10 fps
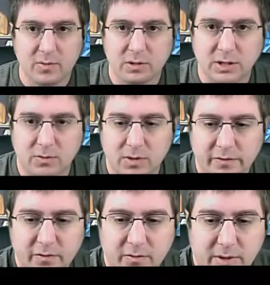worked out well
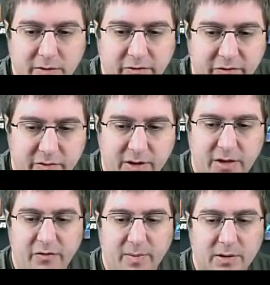too, because
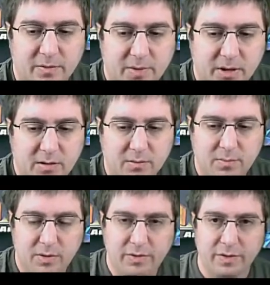he's about to pick
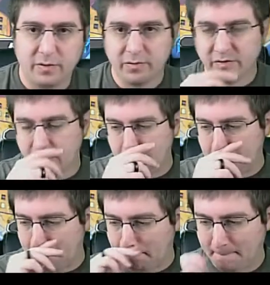both those up.
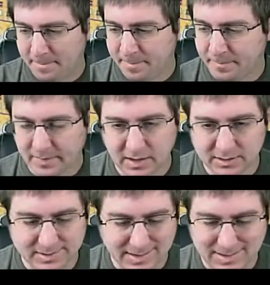
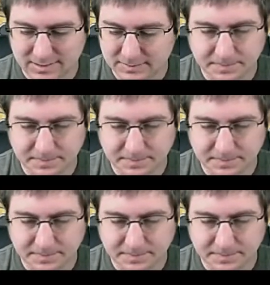Huzzah!